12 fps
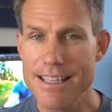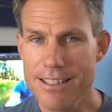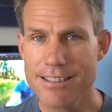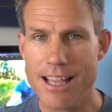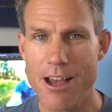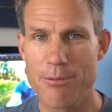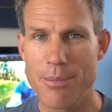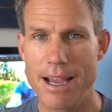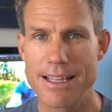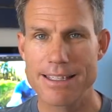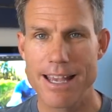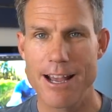These sound
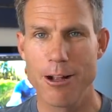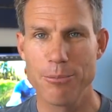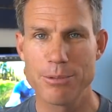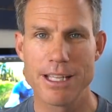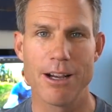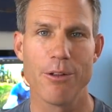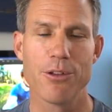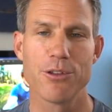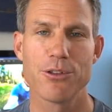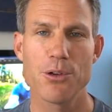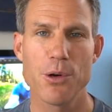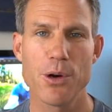bites help tell the
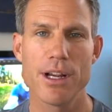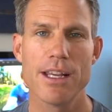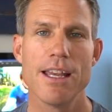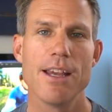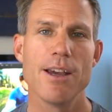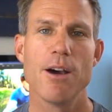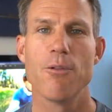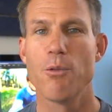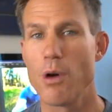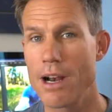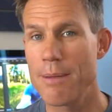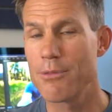story of
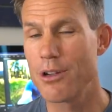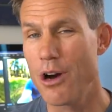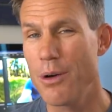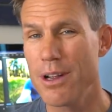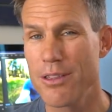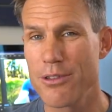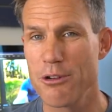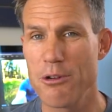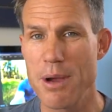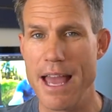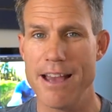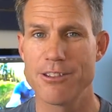what I'm going
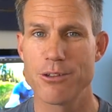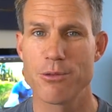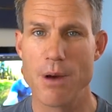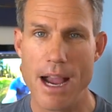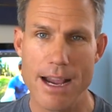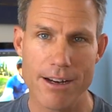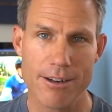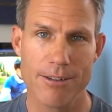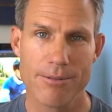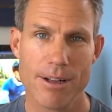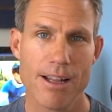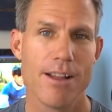through as a
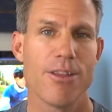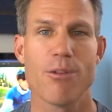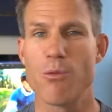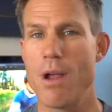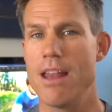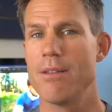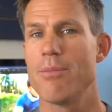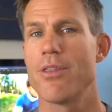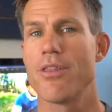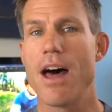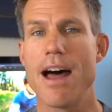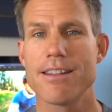rider, the random
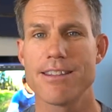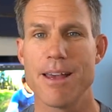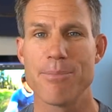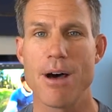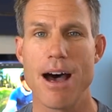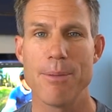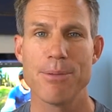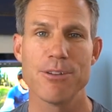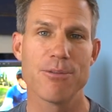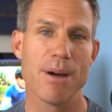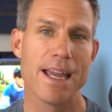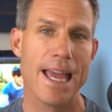thoughts that pop
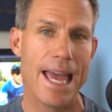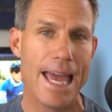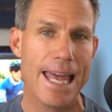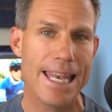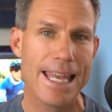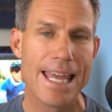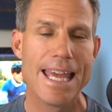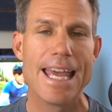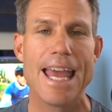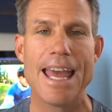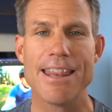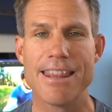into my head,
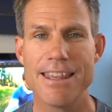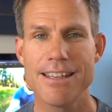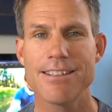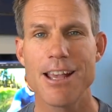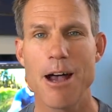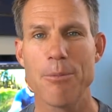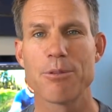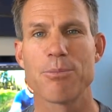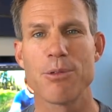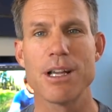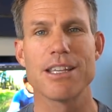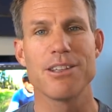and this helps
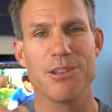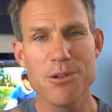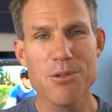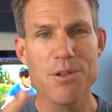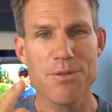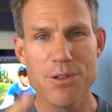bring you, the